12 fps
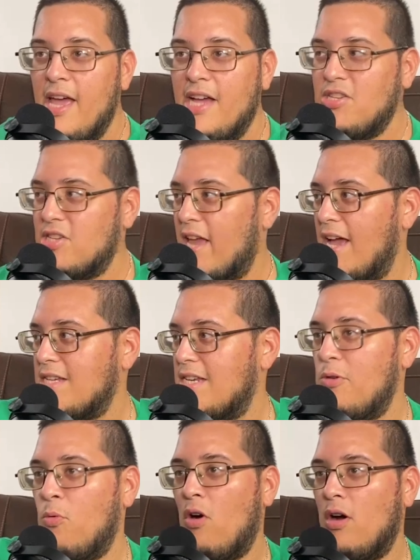and just
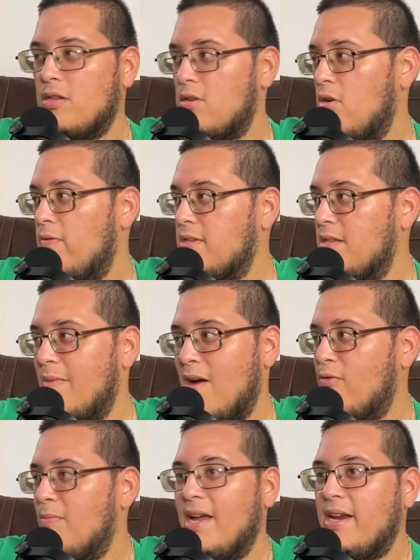casually walks over to the
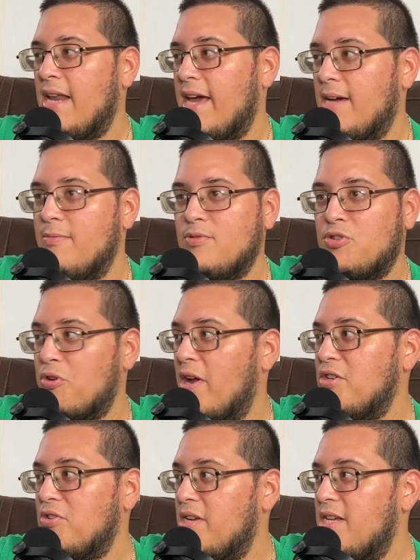bathroom like a
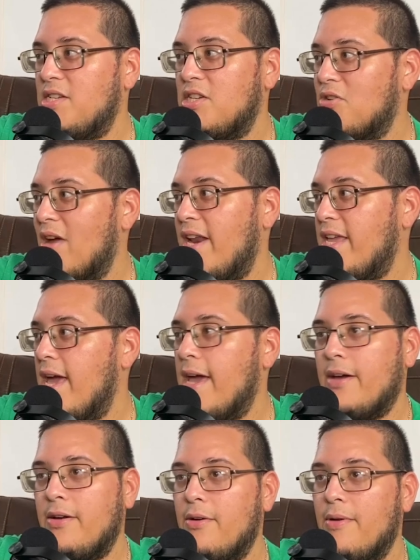stranger didn't just try to
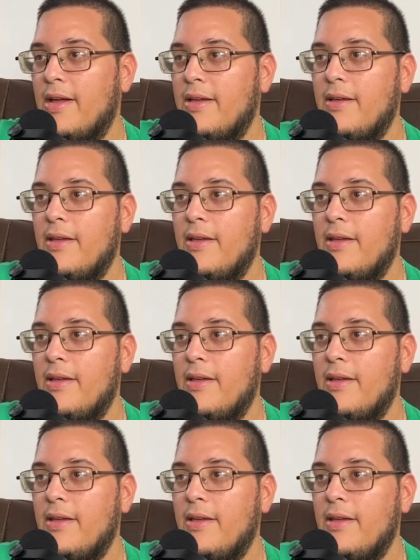yank her, right?